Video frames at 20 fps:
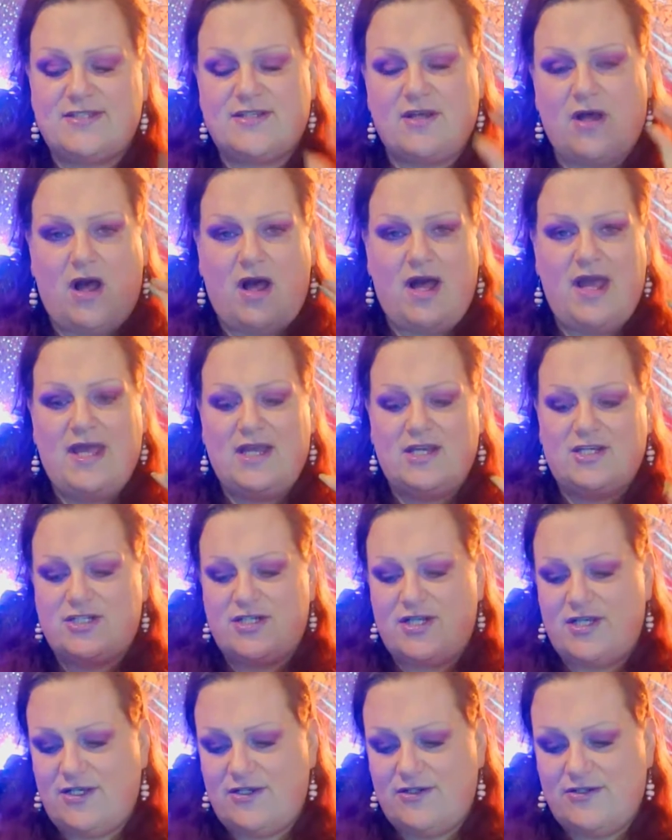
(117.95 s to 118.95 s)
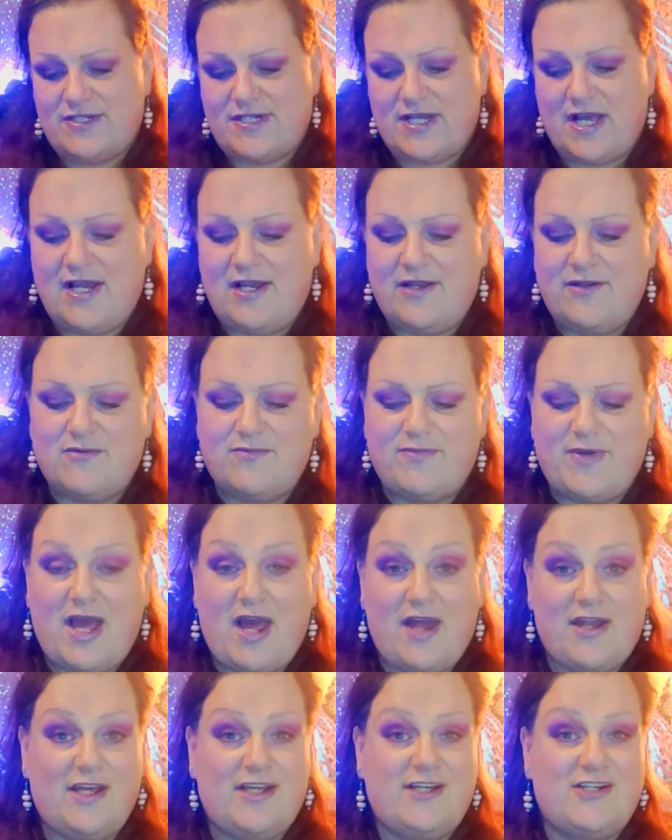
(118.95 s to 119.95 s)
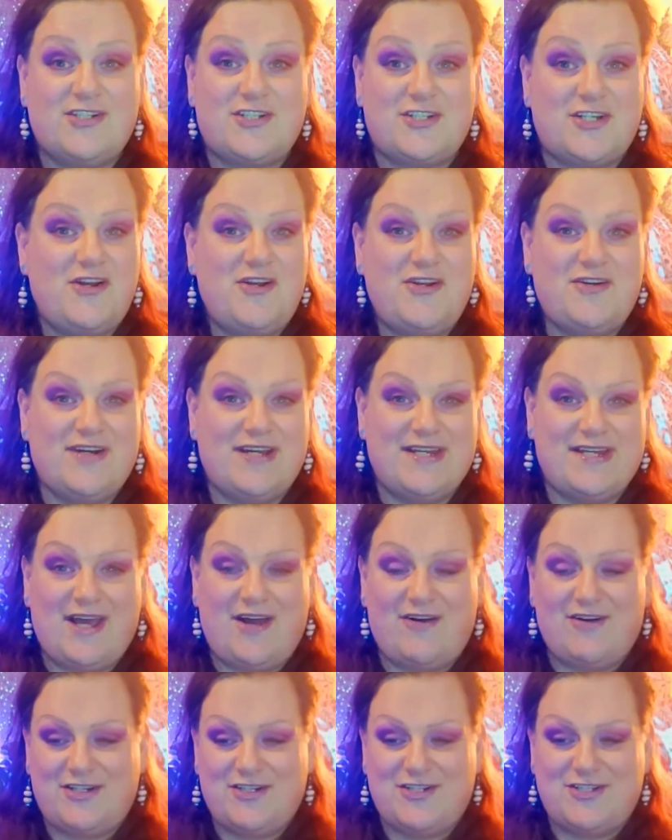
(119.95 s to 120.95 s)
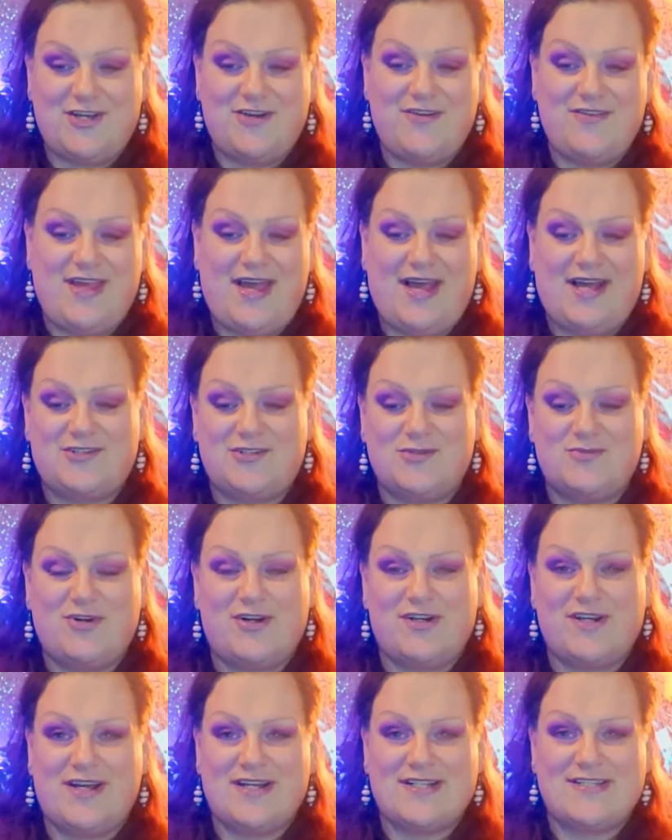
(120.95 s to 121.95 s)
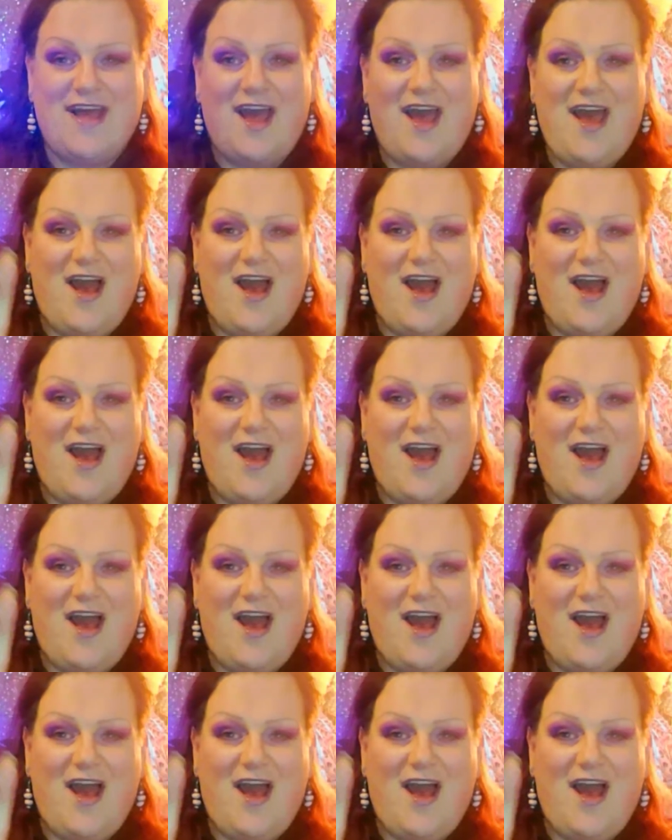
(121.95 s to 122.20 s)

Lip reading: So I actually used a little bit, and I can show you it now, I can show you the actual product.